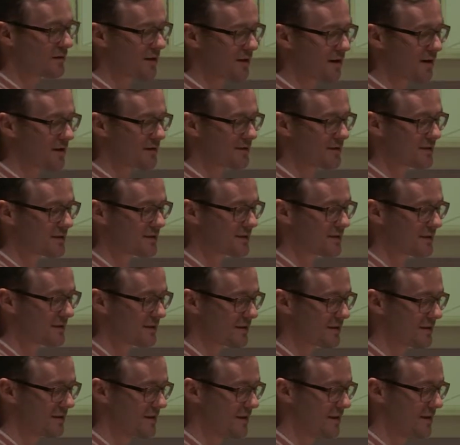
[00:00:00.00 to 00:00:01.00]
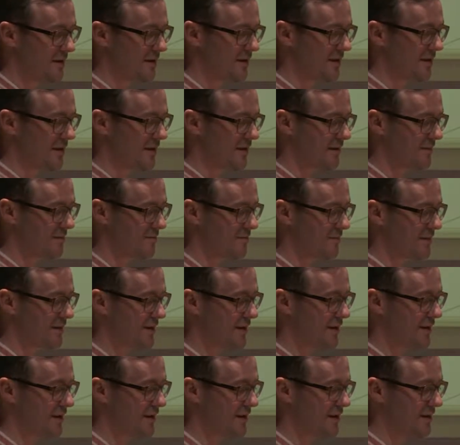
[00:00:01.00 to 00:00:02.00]
there are these
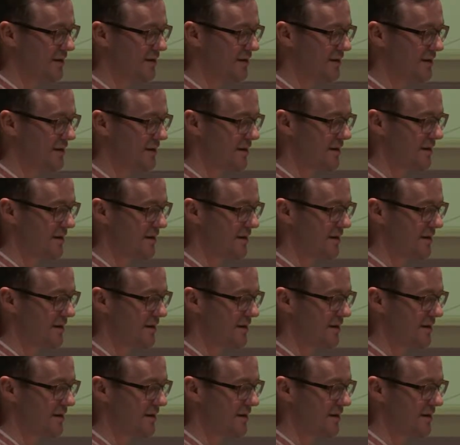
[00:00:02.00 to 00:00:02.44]
key